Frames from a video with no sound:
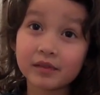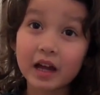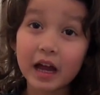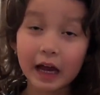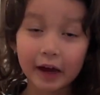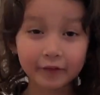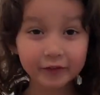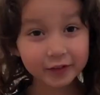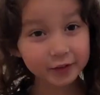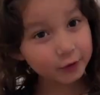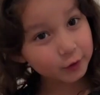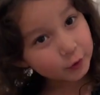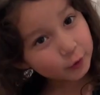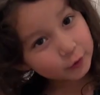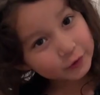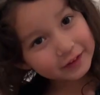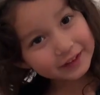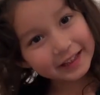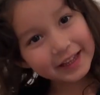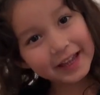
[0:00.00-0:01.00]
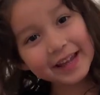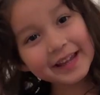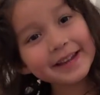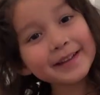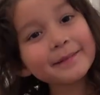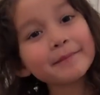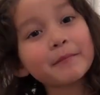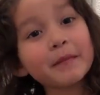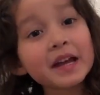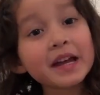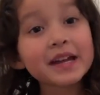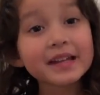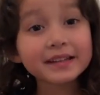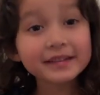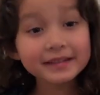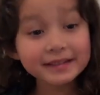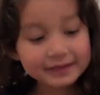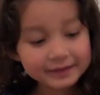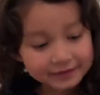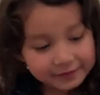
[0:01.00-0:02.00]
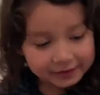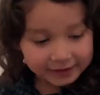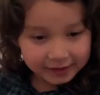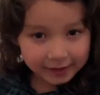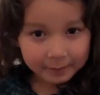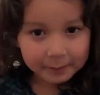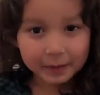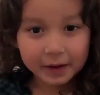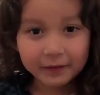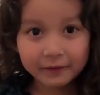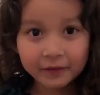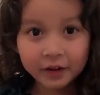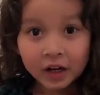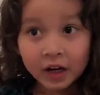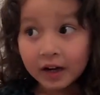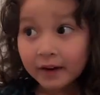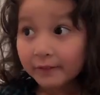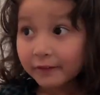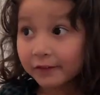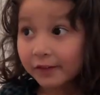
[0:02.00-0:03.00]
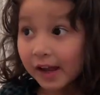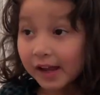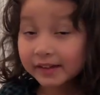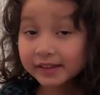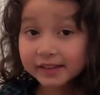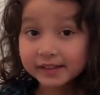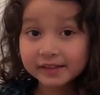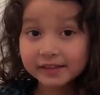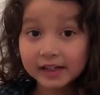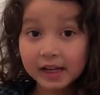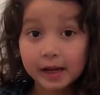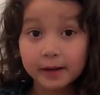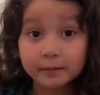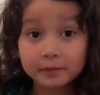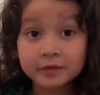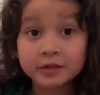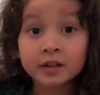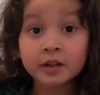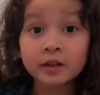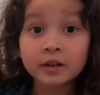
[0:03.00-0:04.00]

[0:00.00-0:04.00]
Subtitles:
I have a new name that my friend is named.